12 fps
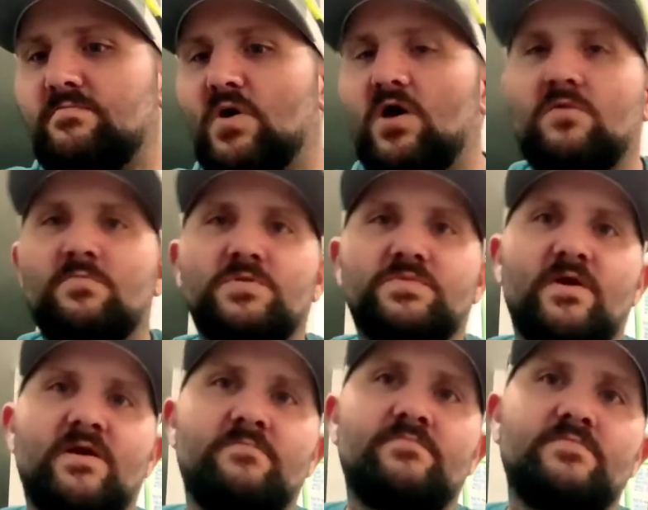polymer
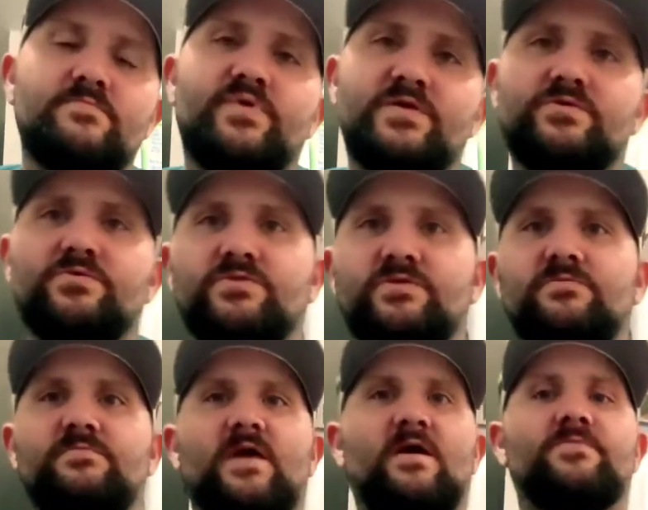frame pistols
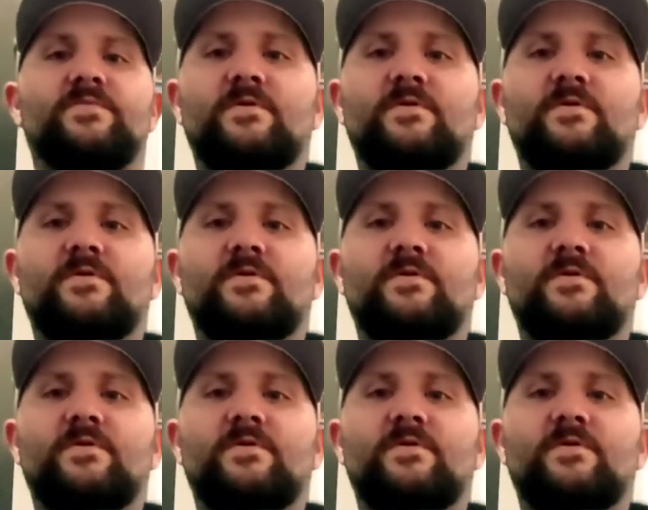out